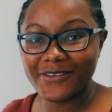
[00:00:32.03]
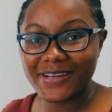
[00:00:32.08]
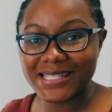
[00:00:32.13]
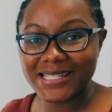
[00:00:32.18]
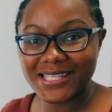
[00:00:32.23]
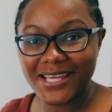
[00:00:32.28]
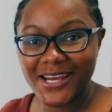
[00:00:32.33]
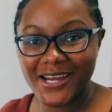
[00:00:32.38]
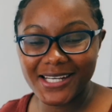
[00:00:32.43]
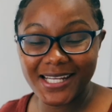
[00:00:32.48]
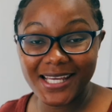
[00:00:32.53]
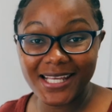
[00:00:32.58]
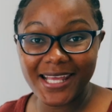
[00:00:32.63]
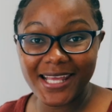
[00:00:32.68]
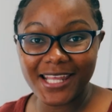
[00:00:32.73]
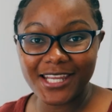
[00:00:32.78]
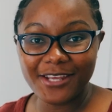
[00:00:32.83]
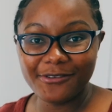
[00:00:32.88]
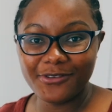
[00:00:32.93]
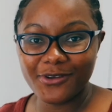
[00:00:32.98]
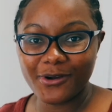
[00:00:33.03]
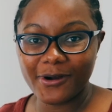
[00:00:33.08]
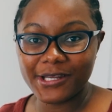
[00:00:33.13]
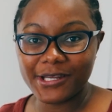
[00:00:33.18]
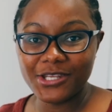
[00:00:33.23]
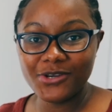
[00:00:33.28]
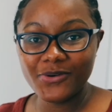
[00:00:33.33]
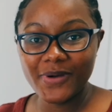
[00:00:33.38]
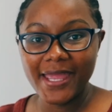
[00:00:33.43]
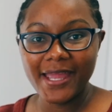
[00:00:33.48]
returning and if you are
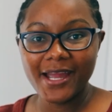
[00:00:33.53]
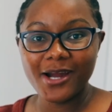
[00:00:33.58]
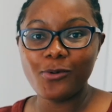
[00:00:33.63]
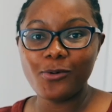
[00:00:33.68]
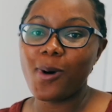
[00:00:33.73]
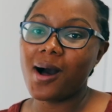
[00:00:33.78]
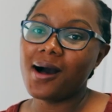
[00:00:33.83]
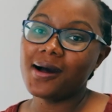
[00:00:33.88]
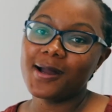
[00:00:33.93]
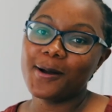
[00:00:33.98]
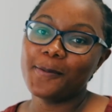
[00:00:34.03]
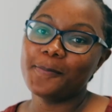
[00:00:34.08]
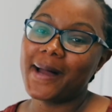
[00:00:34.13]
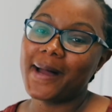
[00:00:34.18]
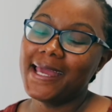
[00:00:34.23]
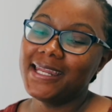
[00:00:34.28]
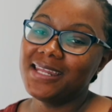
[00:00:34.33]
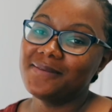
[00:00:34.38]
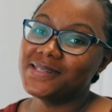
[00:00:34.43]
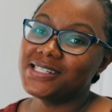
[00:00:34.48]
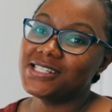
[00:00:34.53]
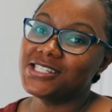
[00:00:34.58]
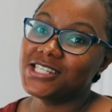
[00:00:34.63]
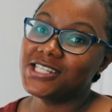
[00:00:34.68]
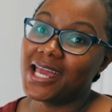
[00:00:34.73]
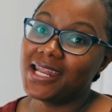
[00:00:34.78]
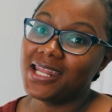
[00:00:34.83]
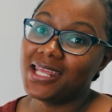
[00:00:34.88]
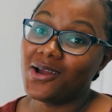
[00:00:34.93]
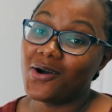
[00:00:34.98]
new here, welcome. My name is
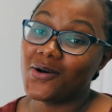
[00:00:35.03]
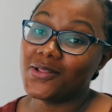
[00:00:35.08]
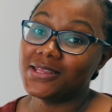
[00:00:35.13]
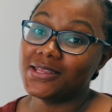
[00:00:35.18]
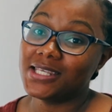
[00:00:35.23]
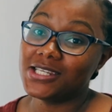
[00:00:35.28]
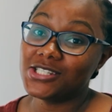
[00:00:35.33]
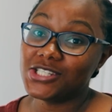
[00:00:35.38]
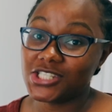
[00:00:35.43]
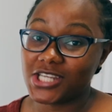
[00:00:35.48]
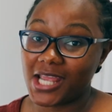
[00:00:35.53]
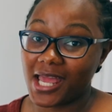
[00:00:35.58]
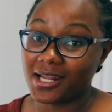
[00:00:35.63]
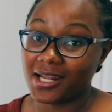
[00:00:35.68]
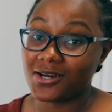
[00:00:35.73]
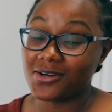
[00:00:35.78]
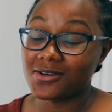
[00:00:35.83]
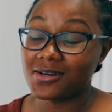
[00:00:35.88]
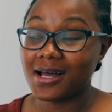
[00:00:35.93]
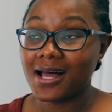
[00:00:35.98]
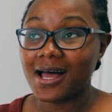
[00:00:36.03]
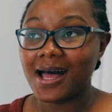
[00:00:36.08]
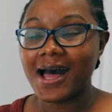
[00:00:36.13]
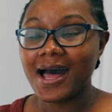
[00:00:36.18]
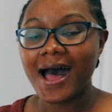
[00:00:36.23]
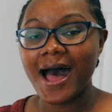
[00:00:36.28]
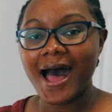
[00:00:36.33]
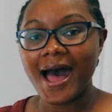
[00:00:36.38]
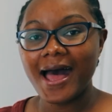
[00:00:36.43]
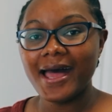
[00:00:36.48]
Jenny. On this channel
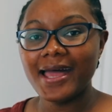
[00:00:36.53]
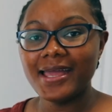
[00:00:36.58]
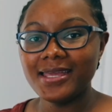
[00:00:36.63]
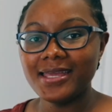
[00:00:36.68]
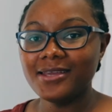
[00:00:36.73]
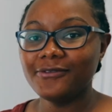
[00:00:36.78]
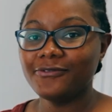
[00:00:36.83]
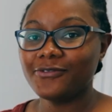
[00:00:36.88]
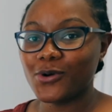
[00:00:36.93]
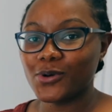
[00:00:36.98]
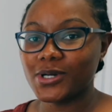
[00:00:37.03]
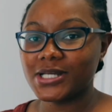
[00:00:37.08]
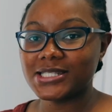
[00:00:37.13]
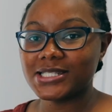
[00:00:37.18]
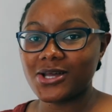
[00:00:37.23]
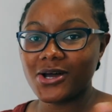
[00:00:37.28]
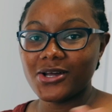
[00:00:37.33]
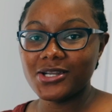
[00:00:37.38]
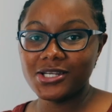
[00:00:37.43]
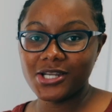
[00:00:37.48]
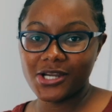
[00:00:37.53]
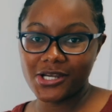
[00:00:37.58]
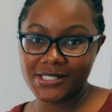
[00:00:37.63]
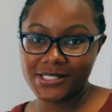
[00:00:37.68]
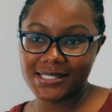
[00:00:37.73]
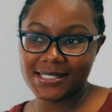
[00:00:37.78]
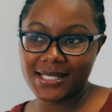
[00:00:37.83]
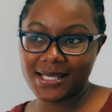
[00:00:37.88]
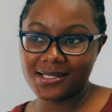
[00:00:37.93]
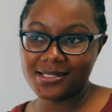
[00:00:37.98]
I focus on
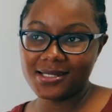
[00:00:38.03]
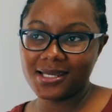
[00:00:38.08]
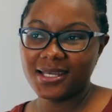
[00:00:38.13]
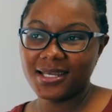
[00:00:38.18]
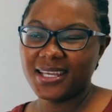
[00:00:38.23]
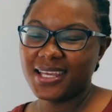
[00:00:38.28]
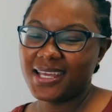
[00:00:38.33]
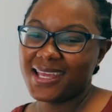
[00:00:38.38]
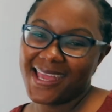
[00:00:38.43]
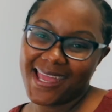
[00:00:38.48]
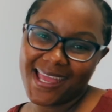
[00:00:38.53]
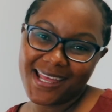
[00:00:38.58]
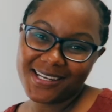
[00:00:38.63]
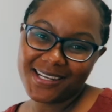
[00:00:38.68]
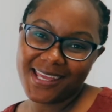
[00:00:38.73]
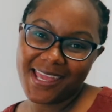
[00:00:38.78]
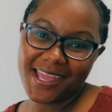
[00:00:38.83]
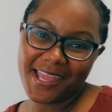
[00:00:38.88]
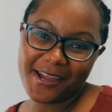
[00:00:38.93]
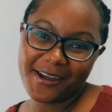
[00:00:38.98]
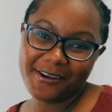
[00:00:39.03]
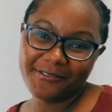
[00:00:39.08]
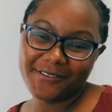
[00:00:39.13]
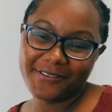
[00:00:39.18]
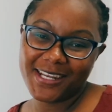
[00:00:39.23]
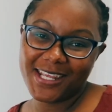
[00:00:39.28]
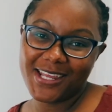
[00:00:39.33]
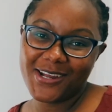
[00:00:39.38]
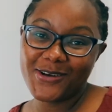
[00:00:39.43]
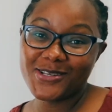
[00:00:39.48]
nursing and hair
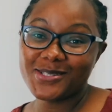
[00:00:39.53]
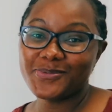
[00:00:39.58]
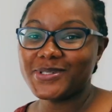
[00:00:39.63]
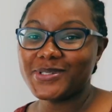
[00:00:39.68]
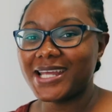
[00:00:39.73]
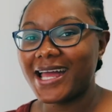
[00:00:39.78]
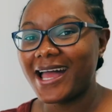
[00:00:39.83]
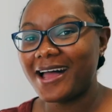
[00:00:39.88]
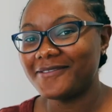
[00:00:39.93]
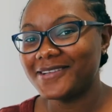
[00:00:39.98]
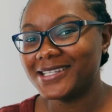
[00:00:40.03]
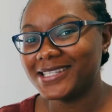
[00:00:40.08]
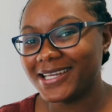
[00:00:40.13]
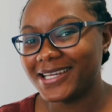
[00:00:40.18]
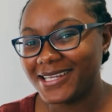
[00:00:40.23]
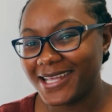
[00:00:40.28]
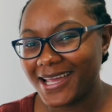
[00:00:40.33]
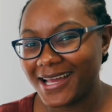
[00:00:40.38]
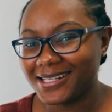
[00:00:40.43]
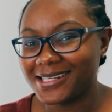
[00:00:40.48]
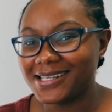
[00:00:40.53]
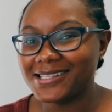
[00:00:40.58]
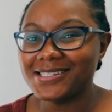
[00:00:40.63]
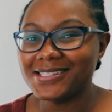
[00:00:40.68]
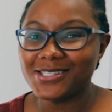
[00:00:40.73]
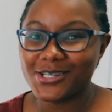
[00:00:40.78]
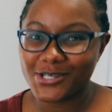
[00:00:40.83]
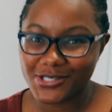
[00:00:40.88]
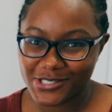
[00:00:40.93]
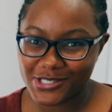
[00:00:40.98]
videos, which I haven't done yet because
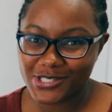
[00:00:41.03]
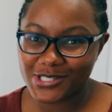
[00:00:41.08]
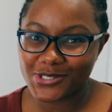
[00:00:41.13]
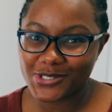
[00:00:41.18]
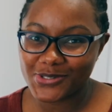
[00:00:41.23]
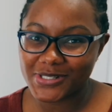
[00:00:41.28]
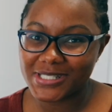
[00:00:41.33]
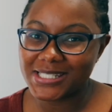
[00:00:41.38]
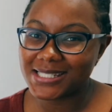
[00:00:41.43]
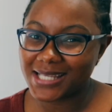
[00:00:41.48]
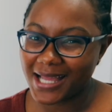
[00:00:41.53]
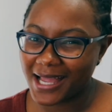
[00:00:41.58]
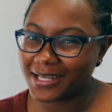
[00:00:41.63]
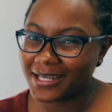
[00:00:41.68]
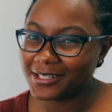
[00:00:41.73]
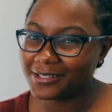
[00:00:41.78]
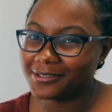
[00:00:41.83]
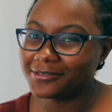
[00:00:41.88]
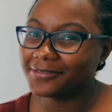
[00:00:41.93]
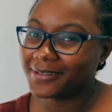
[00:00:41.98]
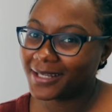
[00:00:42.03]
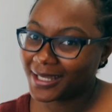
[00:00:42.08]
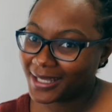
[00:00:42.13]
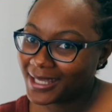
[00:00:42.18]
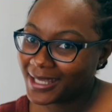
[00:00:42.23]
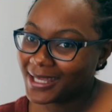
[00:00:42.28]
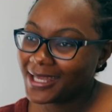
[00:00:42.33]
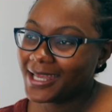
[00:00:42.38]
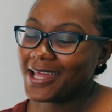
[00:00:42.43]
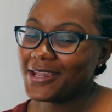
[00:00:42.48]
nursing school is kind of
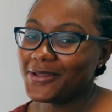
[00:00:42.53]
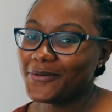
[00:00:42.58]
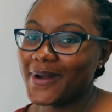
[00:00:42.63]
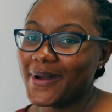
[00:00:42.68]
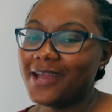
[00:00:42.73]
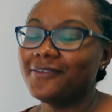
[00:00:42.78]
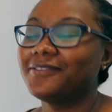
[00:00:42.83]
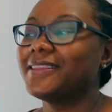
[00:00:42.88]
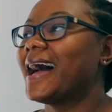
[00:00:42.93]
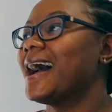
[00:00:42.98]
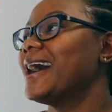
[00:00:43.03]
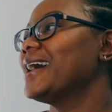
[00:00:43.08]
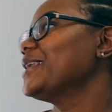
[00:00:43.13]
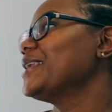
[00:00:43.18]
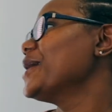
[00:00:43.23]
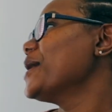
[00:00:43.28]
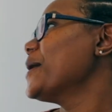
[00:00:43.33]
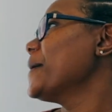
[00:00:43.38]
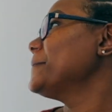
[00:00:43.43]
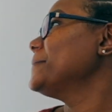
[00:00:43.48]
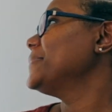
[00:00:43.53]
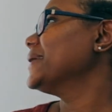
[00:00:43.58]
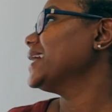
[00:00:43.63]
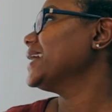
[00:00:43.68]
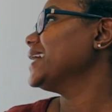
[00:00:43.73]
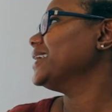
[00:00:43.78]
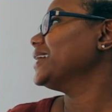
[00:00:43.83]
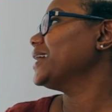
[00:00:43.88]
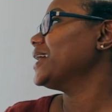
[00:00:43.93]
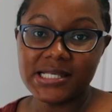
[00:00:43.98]
in the way of that.
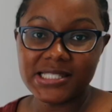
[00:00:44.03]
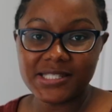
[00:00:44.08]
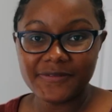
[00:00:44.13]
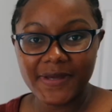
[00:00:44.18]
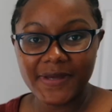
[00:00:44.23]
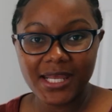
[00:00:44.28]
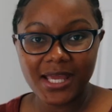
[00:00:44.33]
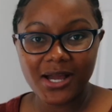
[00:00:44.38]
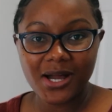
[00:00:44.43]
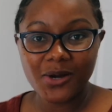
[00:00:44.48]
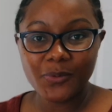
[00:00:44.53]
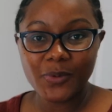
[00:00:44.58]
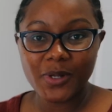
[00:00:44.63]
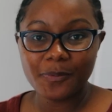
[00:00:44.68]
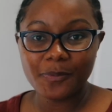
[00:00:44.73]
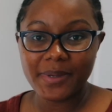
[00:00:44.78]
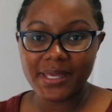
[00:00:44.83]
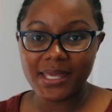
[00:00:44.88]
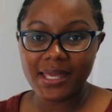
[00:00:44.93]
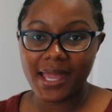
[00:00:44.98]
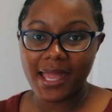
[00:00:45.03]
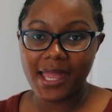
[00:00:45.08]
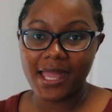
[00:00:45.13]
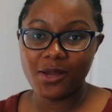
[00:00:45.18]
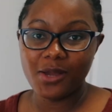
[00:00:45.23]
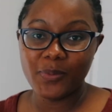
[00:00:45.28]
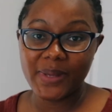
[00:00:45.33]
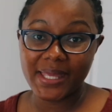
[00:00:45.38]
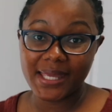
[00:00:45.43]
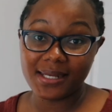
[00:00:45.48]
But this video will be
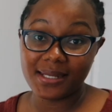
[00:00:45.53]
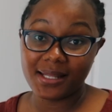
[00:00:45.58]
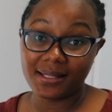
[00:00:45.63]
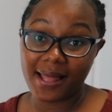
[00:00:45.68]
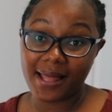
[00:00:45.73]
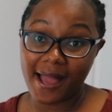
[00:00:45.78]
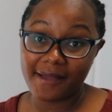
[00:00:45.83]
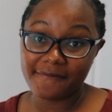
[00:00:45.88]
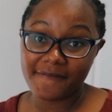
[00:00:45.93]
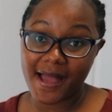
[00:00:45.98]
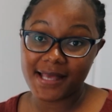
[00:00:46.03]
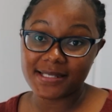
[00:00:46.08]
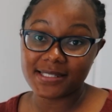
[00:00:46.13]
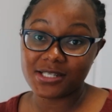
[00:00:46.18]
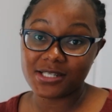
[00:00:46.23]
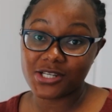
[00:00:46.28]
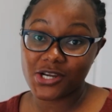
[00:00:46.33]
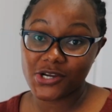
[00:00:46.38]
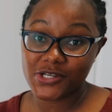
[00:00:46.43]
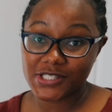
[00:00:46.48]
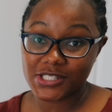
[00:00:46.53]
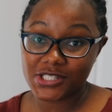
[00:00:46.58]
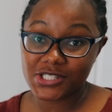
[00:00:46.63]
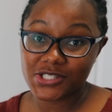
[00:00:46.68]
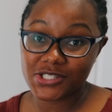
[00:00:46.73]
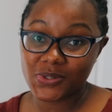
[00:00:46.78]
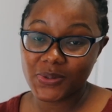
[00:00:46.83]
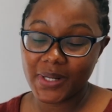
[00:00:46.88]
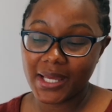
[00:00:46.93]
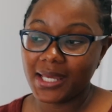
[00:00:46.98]
a week in the life as a nursing
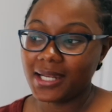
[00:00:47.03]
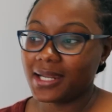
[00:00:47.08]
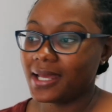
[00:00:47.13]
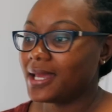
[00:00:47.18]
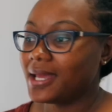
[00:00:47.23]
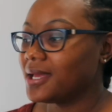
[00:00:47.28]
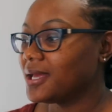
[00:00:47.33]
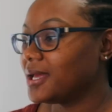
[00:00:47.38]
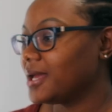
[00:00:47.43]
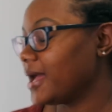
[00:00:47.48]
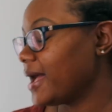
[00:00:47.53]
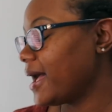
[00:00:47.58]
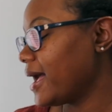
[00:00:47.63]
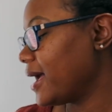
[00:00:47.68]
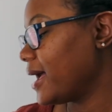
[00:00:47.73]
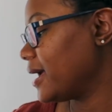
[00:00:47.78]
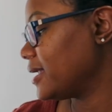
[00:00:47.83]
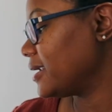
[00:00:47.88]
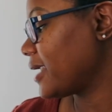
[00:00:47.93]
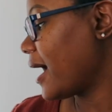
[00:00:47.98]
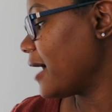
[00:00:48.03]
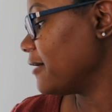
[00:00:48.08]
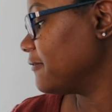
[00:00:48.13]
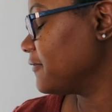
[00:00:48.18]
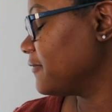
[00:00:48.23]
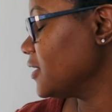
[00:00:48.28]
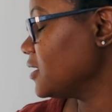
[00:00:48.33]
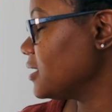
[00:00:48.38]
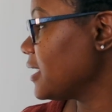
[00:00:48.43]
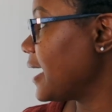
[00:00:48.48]
student, and I
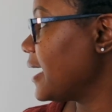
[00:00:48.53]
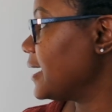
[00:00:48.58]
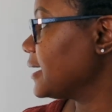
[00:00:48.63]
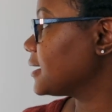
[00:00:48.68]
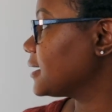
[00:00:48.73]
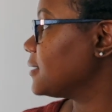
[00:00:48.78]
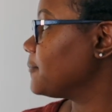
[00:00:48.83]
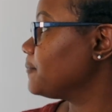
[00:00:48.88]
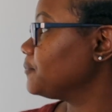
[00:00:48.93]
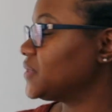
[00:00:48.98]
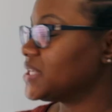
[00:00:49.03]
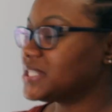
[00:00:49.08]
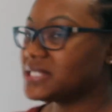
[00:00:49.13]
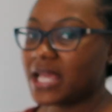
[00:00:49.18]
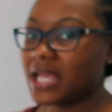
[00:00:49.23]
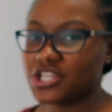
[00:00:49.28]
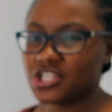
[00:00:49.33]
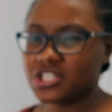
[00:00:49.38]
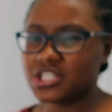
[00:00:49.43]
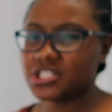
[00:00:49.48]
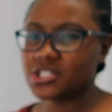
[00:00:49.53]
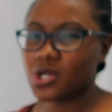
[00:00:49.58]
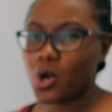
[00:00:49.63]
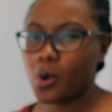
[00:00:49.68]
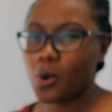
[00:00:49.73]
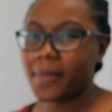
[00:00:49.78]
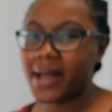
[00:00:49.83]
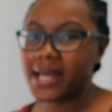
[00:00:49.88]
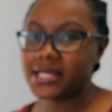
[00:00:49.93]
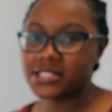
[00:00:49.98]
feel like the session is
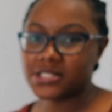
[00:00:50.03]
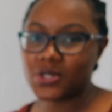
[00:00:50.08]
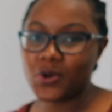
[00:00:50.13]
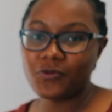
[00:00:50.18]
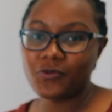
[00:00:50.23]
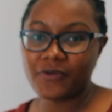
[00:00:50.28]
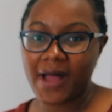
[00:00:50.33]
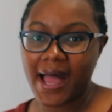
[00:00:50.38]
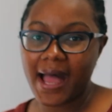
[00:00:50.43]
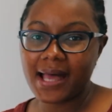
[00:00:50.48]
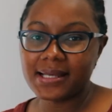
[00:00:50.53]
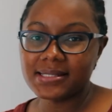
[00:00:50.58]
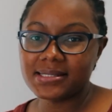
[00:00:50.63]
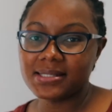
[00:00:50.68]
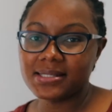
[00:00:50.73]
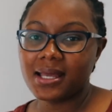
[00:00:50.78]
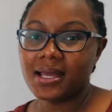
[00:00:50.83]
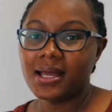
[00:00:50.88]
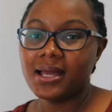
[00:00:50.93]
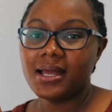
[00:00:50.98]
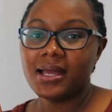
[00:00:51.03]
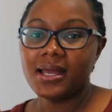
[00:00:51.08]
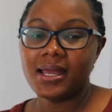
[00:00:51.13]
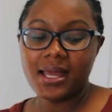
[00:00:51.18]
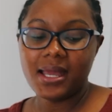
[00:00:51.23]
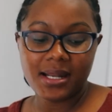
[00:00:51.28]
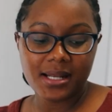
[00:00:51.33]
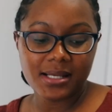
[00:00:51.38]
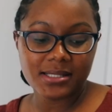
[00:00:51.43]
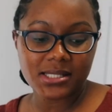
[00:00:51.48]
going by so fast.
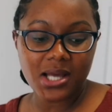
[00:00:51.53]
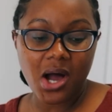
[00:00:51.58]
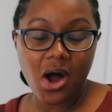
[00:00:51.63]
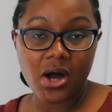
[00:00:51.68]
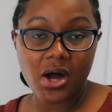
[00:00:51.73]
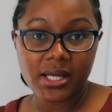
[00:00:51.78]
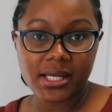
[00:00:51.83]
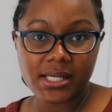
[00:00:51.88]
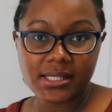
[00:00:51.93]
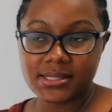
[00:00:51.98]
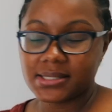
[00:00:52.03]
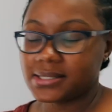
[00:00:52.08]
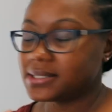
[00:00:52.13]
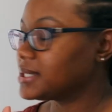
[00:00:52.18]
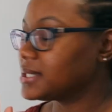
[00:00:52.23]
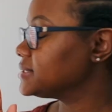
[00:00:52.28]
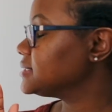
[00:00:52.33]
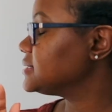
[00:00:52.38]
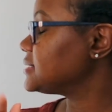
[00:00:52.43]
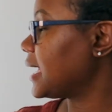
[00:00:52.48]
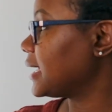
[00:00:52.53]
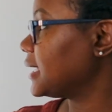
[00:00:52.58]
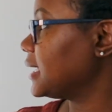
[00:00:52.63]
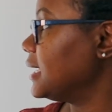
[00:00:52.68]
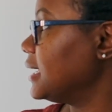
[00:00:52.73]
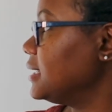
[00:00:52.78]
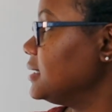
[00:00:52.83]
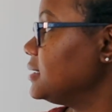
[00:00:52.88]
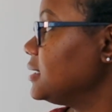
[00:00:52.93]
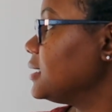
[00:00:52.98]
It is August
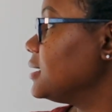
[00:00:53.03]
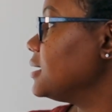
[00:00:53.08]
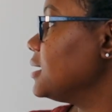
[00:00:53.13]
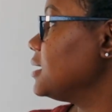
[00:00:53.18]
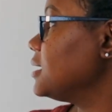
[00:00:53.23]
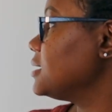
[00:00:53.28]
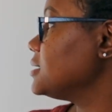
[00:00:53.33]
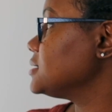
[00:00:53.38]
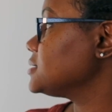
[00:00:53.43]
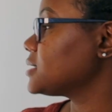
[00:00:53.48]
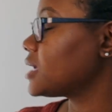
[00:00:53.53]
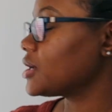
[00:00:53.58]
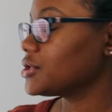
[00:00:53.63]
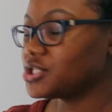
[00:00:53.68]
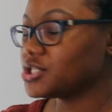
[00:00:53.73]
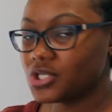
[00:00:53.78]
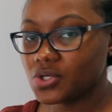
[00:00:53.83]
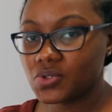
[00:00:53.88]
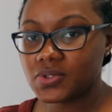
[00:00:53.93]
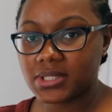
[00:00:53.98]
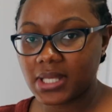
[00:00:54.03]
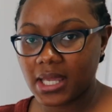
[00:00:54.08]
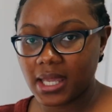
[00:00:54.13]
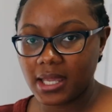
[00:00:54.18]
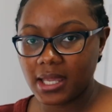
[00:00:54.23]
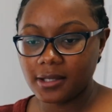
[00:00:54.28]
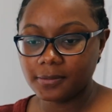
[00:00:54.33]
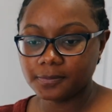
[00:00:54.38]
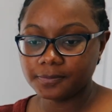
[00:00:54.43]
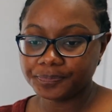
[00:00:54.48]
2nd. It is
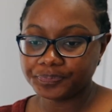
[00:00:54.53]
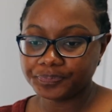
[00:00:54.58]
Tuesday.